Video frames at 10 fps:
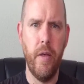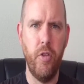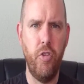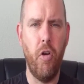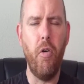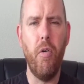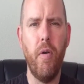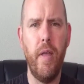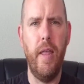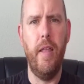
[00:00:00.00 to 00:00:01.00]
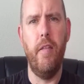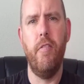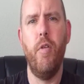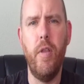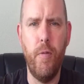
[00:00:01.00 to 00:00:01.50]
Do
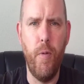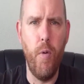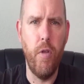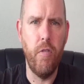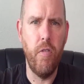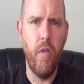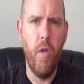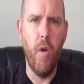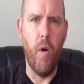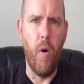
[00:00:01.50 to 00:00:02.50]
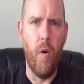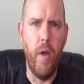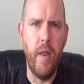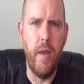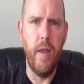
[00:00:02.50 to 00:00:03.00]
is going to focus
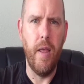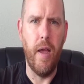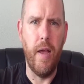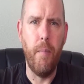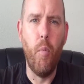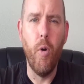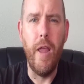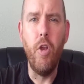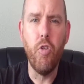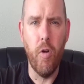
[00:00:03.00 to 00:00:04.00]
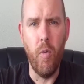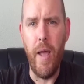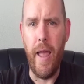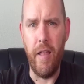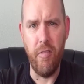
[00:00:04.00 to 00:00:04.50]
on more internal
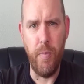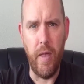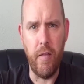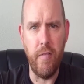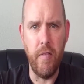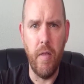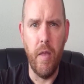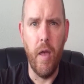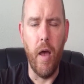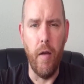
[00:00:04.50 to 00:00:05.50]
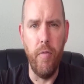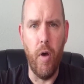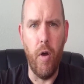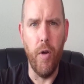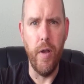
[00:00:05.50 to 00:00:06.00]
aspects of the
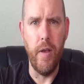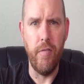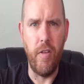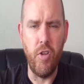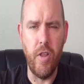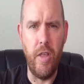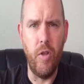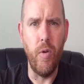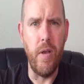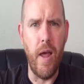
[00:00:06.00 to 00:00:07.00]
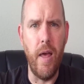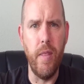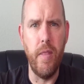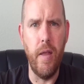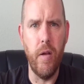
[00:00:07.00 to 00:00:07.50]
art, and essentially you're
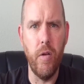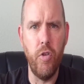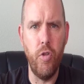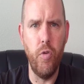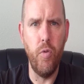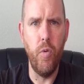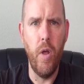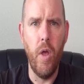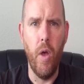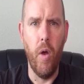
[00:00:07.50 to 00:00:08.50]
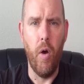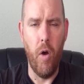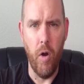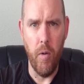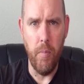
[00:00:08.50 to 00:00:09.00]
not there to
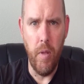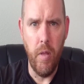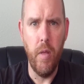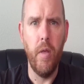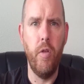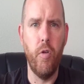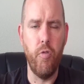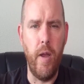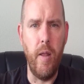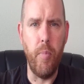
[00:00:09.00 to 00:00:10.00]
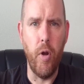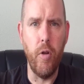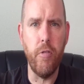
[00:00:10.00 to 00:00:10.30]
harm your training partner.